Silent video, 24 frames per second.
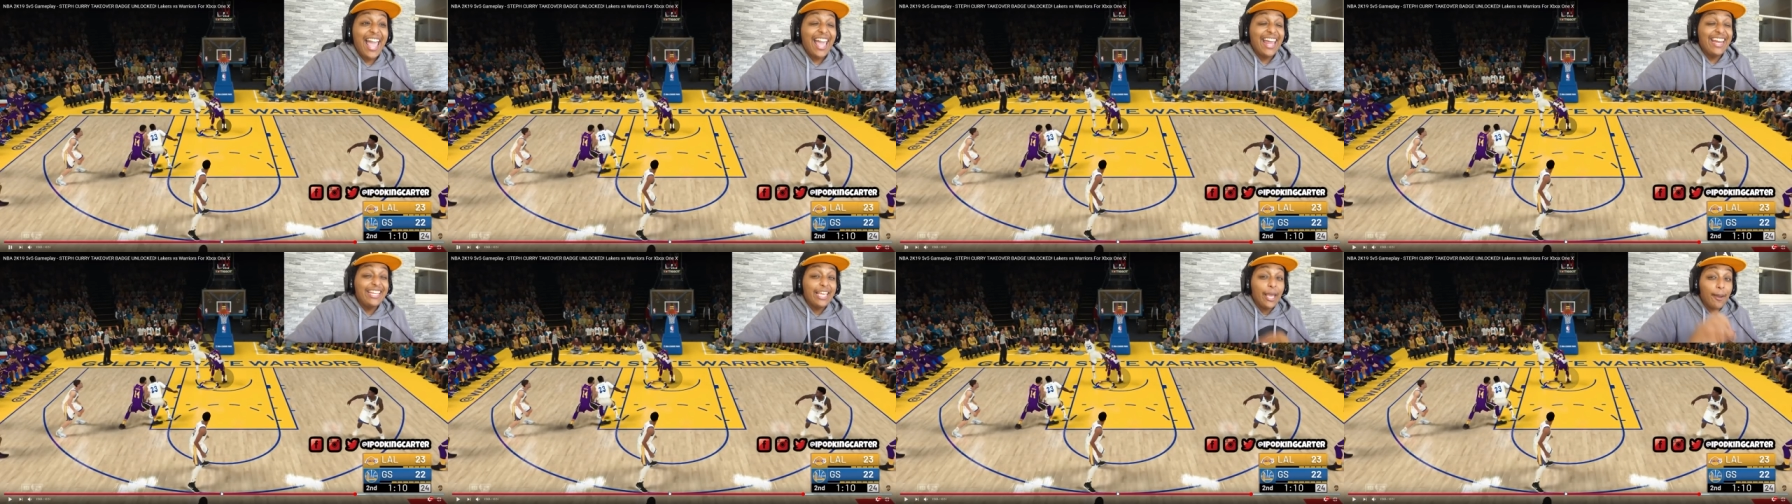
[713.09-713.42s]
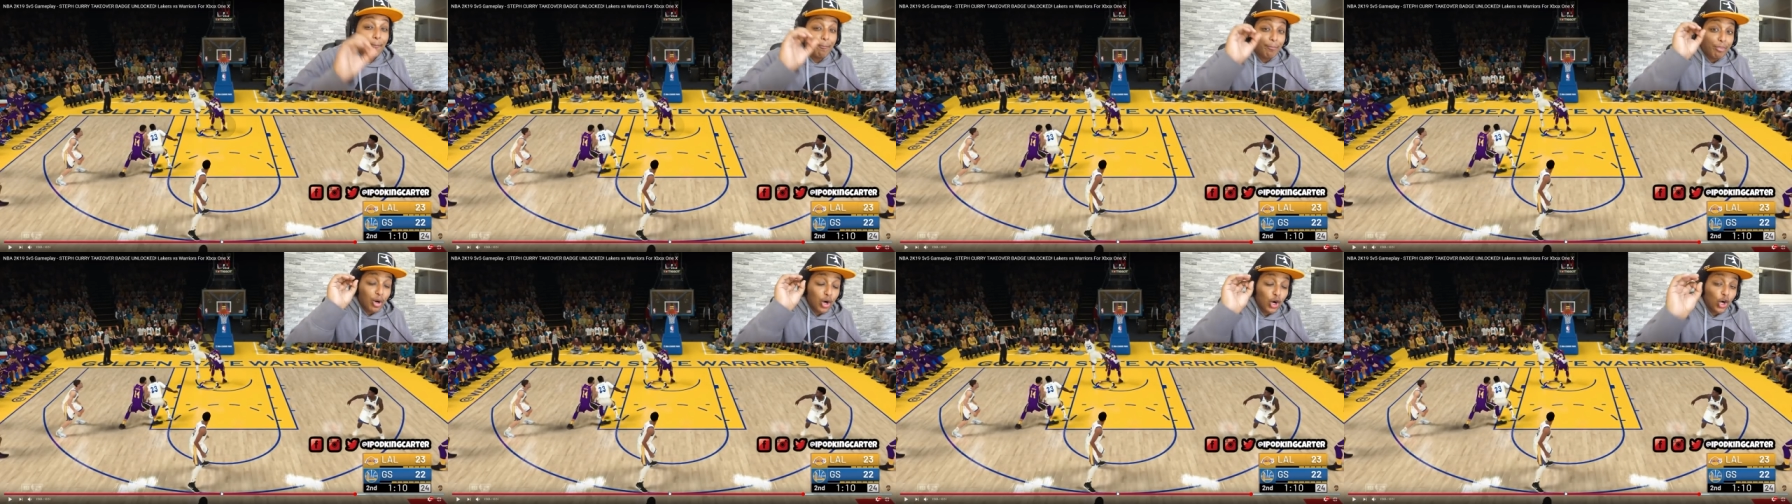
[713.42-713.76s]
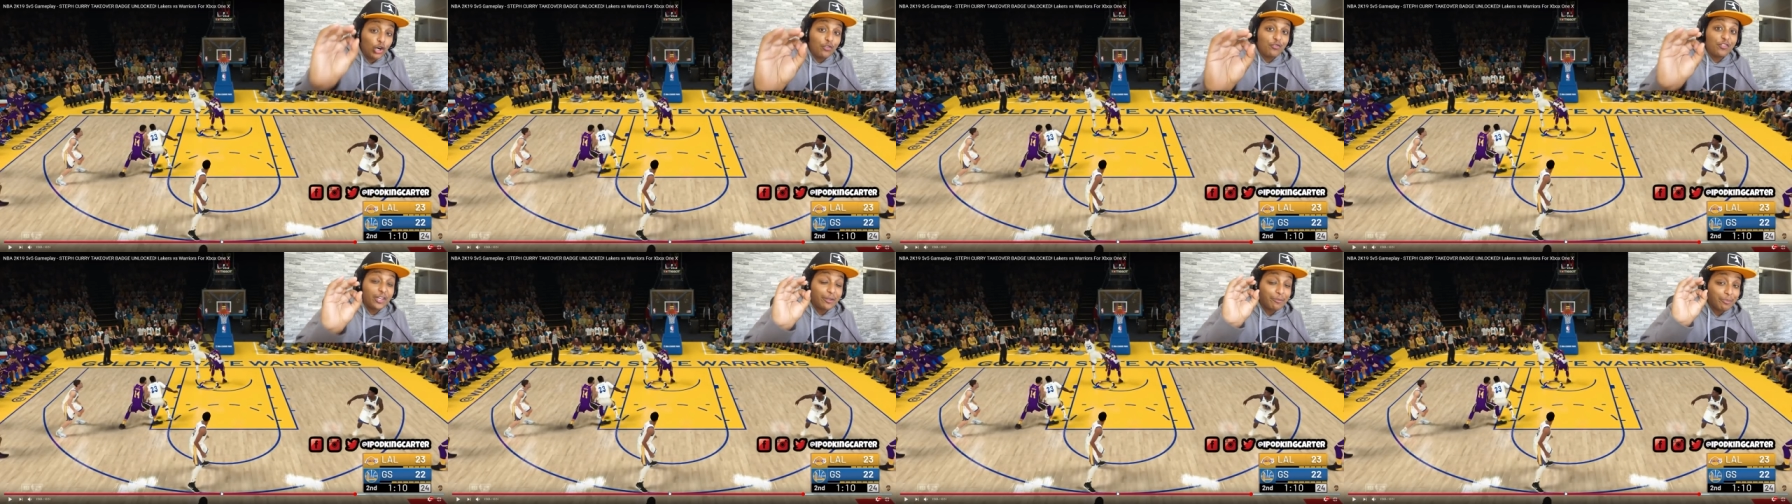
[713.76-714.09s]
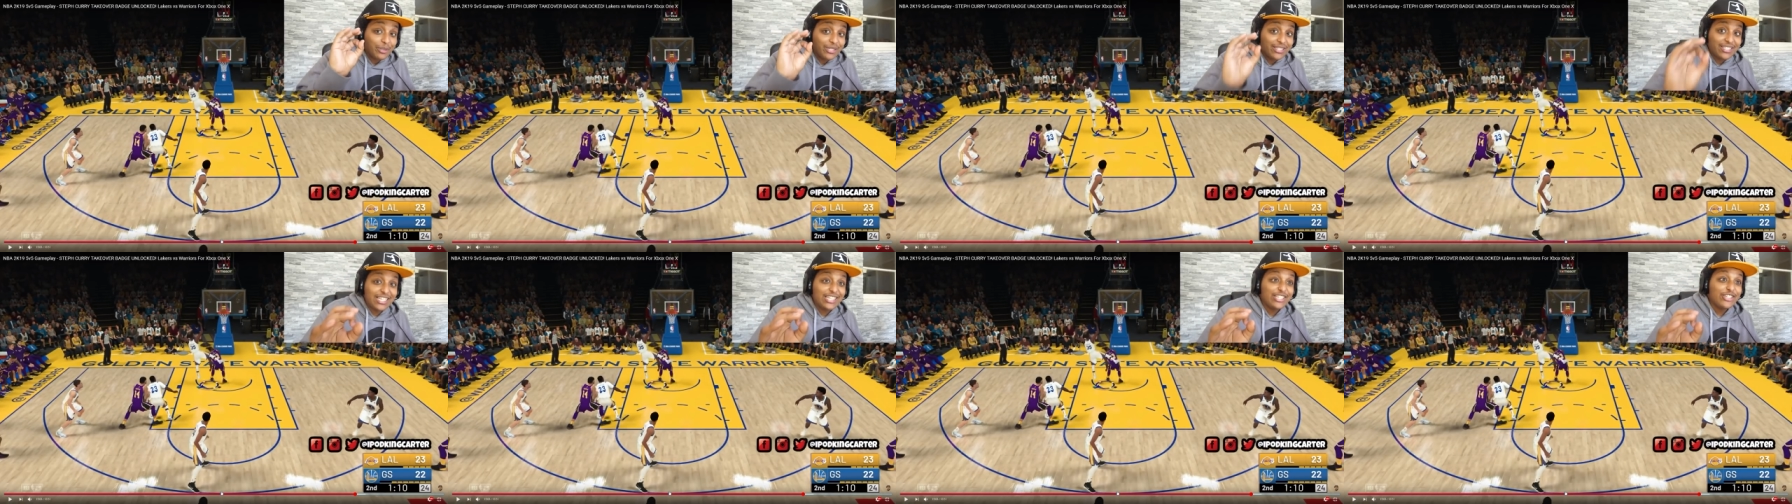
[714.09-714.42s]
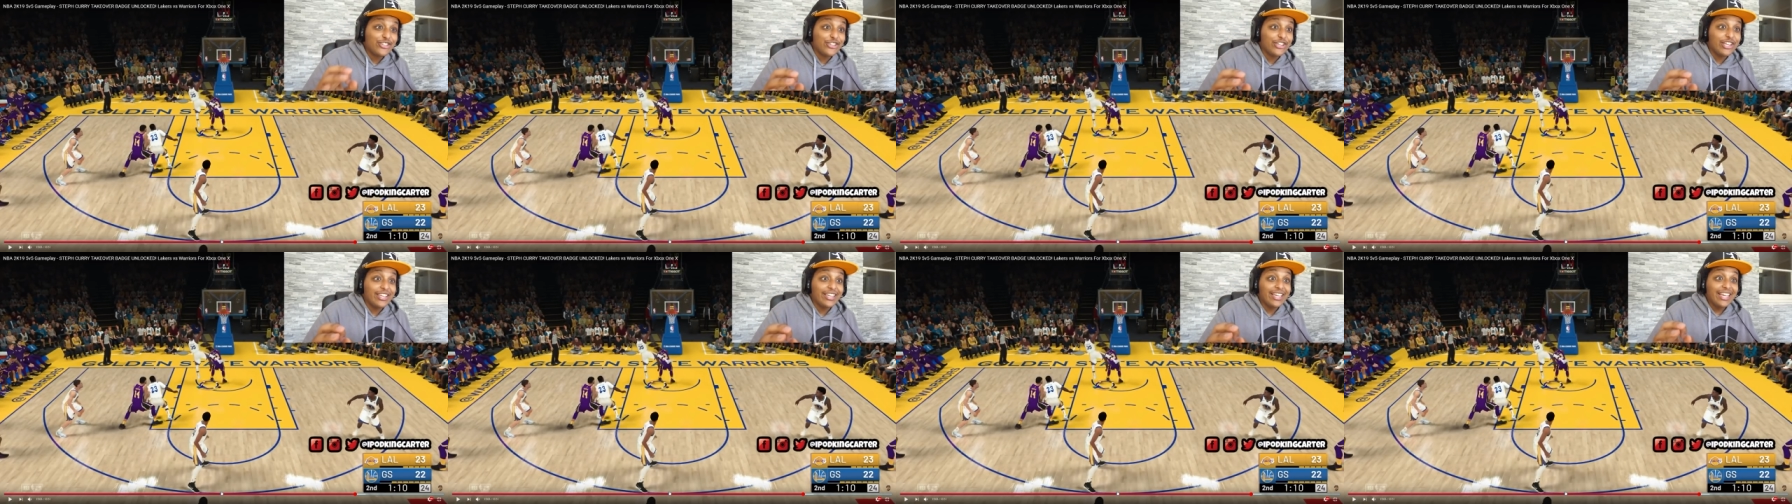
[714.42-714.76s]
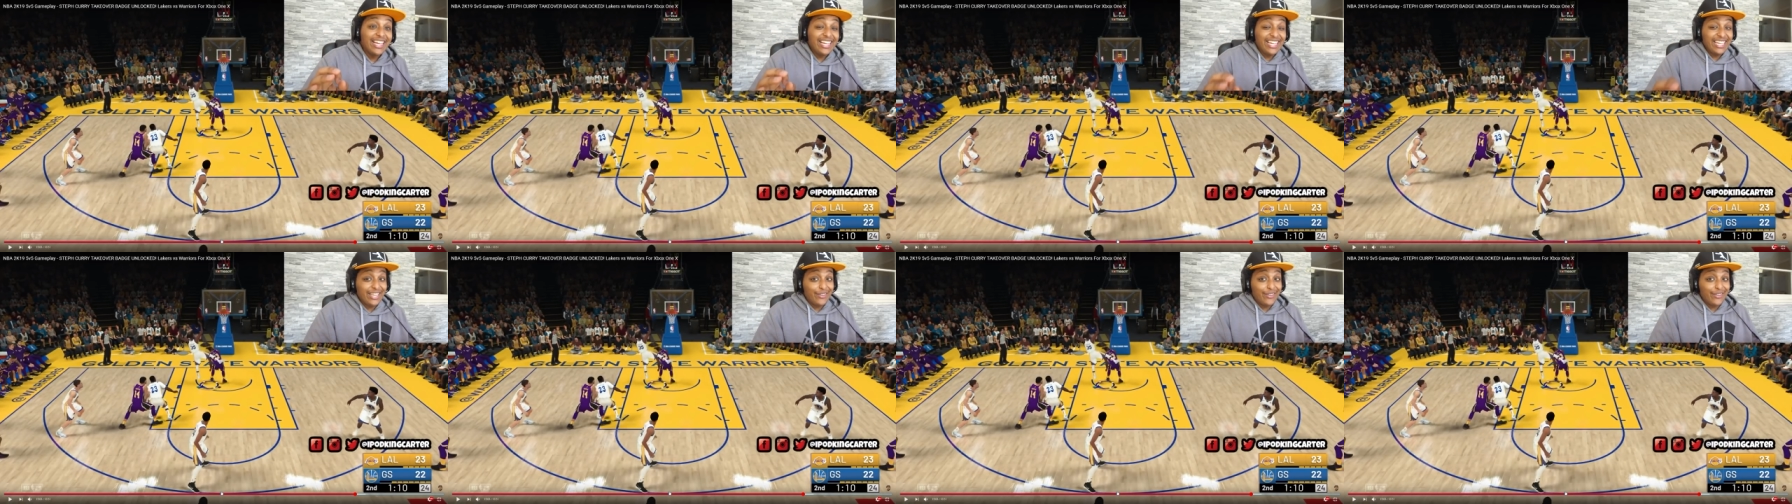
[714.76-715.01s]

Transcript: and get perfect positioning.